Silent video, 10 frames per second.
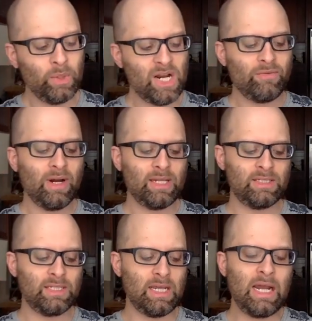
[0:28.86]
whenever I
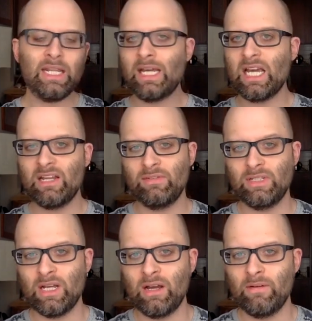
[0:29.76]
see any
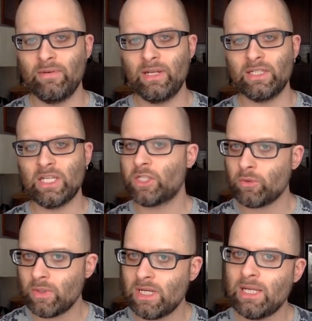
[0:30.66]
kind of an
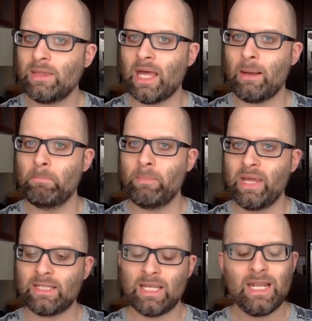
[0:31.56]
accessory that
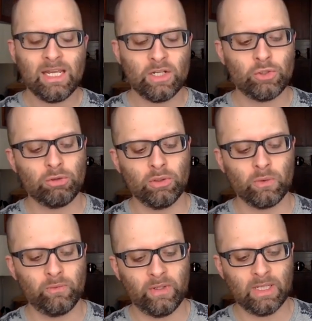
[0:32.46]
makes any
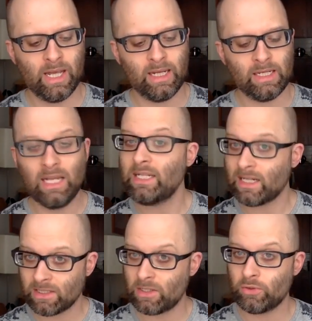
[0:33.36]
controller feel like an
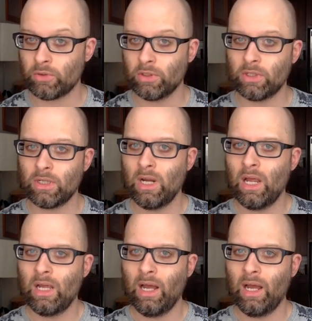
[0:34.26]
Index controller,